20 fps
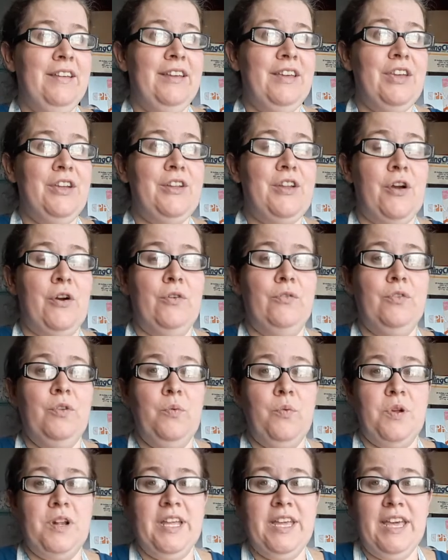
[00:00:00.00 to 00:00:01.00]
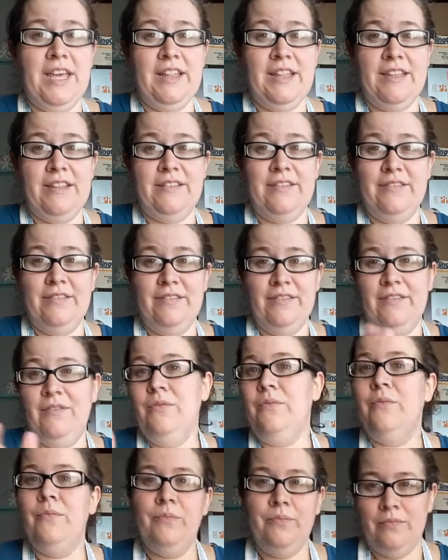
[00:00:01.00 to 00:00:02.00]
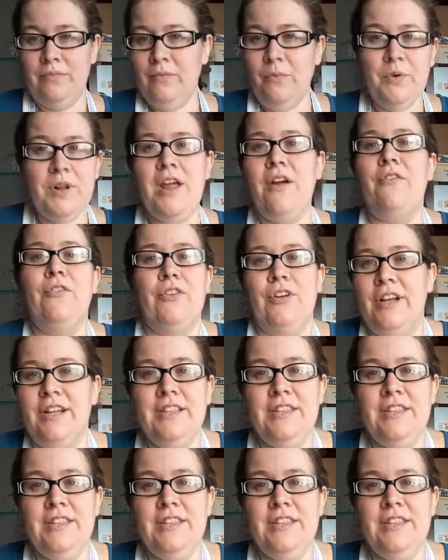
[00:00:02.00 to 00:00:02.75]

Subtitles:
You want to get it, whatever.